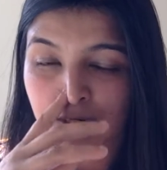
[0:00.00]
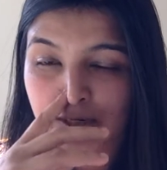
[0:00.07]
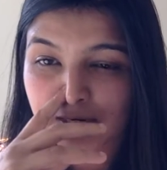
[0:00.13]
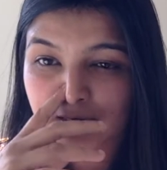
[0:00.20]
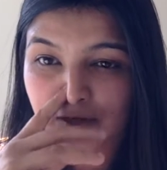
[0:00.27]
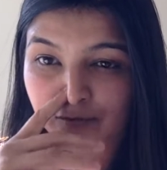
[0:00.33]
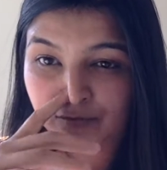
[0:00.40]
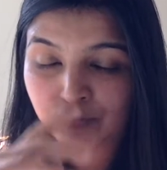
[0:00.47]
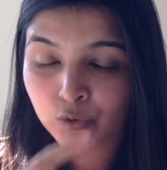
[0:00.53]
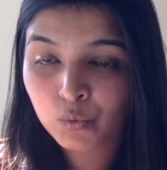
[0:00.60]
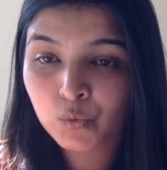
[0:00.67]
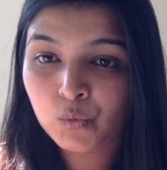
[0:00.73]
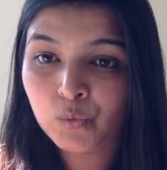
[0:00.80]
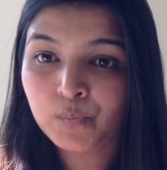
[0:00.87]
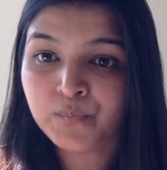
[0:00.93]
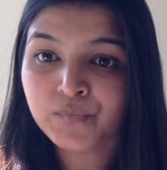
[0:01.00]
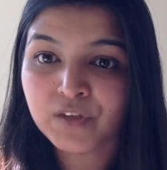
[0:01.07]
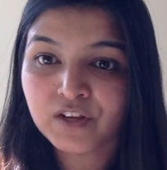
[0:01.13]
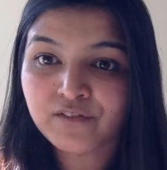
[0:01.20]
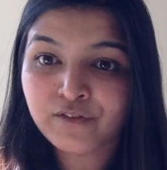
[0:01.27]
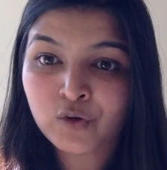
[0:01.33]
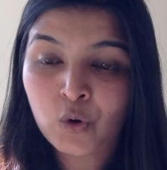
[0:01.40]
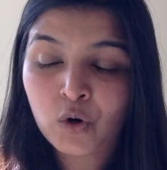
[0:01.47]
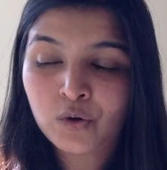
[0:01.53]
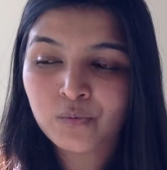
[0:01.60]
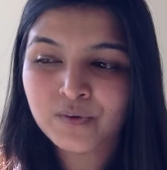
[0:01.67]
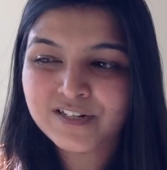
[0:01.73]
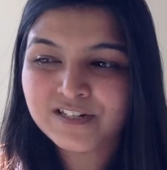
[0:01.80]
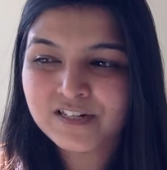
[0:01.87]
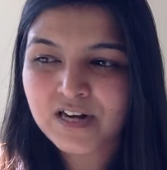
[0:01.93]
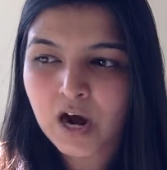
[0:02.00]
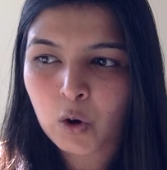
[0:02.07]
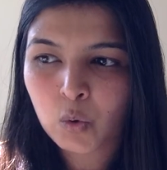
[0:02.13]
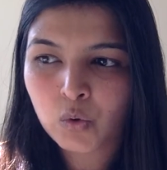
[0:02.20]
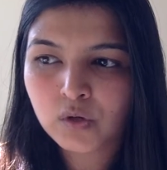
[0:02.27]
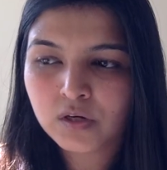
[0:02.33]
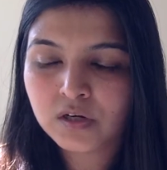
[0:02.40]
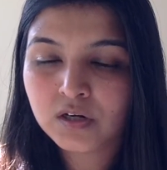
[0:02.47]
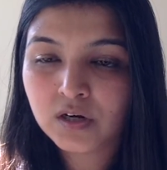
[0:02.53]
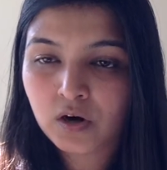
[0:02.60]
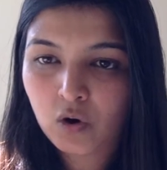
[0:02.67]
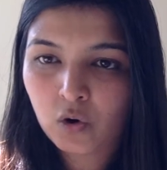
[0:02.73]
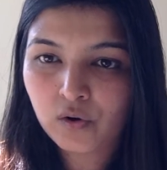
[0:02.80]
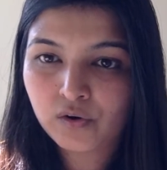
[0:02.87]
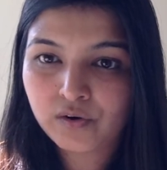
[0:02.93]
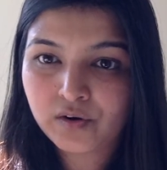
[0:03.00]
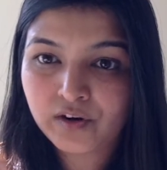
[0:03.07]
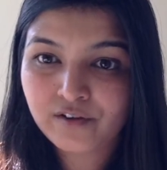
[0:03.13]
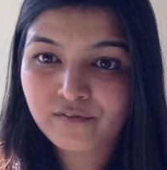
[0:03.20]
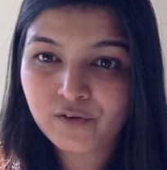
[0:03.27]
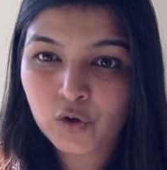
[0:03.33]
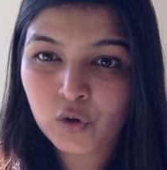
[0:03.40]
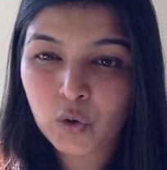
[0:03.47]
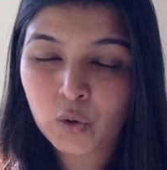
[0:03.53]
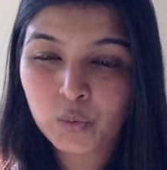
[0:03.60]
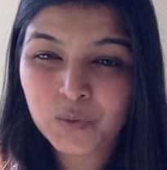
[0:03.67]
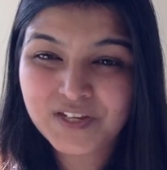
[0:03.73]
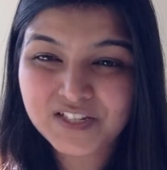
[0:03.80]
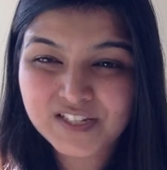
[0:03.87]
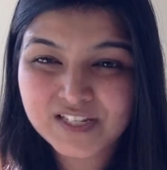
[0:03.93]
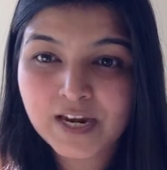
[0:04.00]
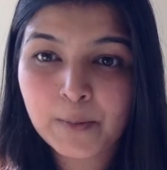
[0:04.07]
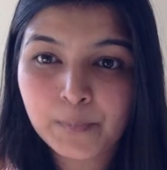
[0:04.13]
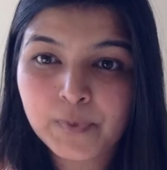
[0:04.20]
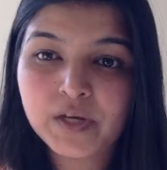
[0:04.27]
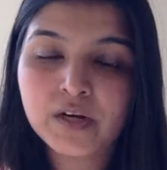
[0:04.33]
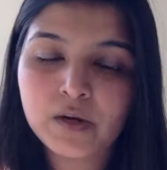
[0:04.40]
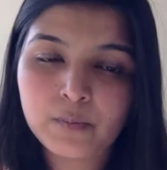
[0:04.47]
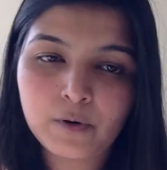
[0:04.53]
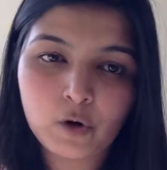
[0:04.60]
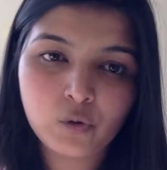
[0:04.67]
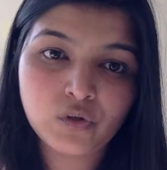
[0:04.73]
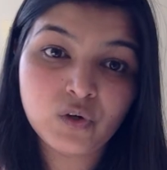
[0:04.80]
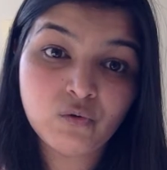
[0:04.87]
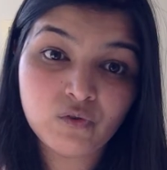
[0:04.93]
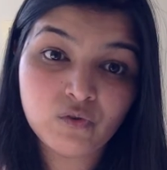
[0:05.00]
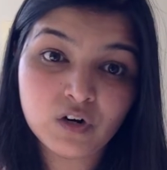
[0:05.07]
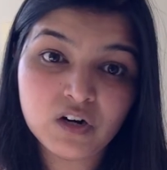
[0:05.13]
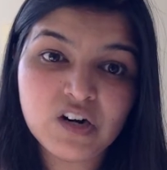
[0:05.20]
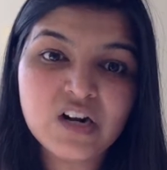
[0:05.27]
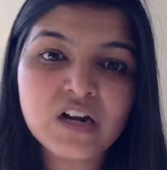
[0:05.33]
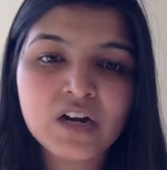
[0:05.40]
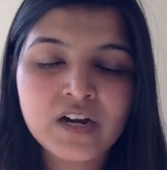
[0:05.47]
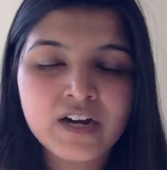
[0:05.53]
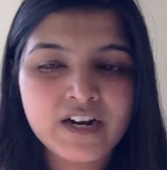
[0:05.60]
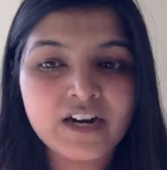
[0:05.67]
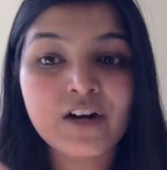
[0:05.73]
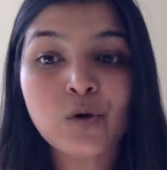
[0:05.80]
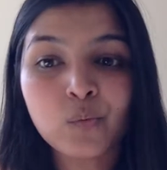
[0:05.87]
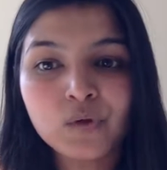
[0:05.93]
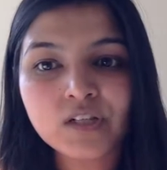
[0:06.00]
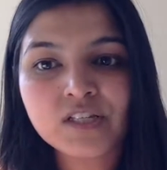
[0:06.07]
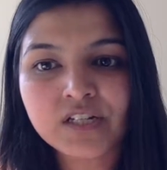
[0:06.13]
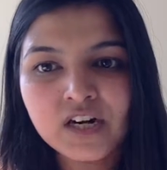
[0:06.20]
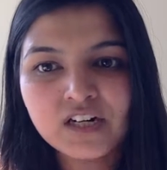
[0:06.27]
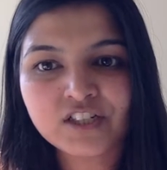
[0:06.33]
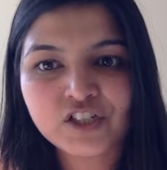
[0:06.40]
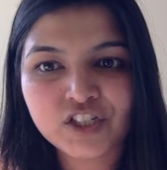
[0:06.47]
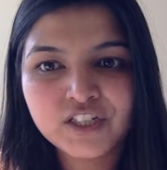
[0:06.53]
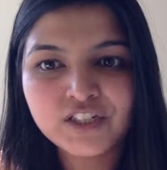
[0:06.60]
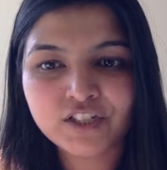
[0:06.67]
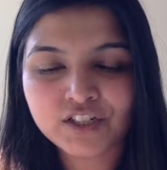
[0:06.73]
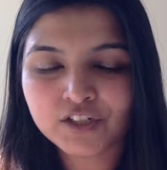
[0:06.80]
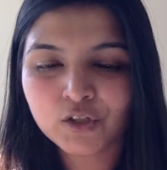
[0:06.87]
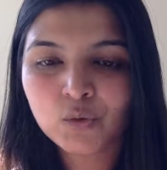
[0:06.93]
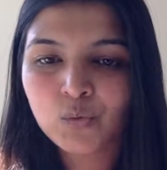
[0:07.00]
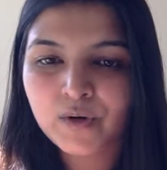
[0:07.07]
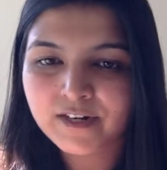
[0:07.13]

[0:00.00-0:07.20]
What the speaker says: Like if you always doubt, or if you're always skeptic about the world, it will start changing too.